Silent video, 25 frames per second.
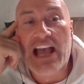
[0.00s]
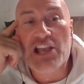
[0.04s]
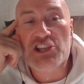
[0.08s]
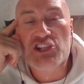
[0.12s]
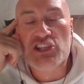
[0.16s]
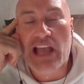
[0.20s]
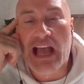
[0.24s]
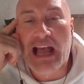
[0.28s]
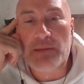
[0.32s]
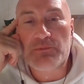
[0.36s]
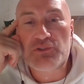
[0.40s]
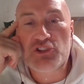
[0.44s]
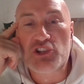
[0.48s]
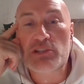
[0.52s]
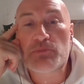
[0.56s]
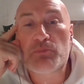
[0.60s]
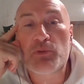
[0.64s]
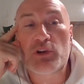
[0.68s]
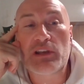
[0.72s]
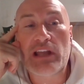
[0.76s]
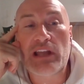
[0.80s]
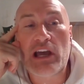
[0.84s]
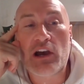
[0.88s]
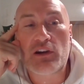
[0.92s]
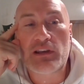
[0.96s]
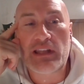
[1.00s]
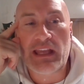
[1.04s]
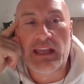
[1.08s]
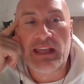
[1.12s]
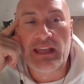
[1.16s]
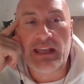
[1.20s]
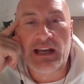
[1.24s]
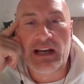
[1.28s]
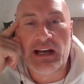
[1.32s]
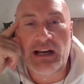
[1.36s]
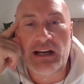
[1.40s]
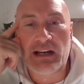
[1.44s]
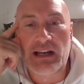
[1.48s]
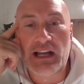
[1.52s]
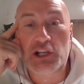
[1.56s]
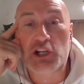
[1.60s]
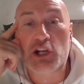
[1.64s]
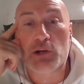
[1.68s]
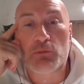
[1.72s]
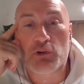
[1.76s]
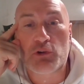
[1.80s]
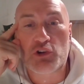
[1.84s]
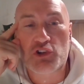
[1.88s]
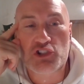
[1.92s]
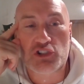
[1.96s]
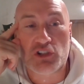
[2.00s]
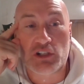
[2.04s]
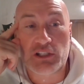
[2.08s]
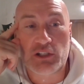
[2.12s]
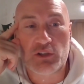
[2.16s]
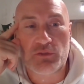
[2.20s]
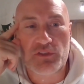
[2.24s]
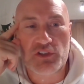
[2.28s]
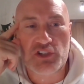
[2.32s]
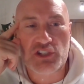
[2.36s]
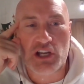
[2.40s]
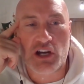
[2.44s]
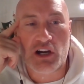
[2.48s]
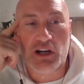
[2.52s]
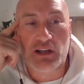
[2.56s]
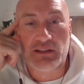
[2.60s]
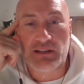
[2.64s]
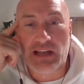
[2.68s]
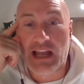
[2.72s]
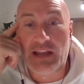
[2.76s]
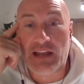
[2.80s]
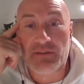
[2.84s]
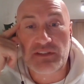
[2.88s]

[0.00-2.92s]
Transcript: Cash App just put out a commercial. I don't know if you saw it.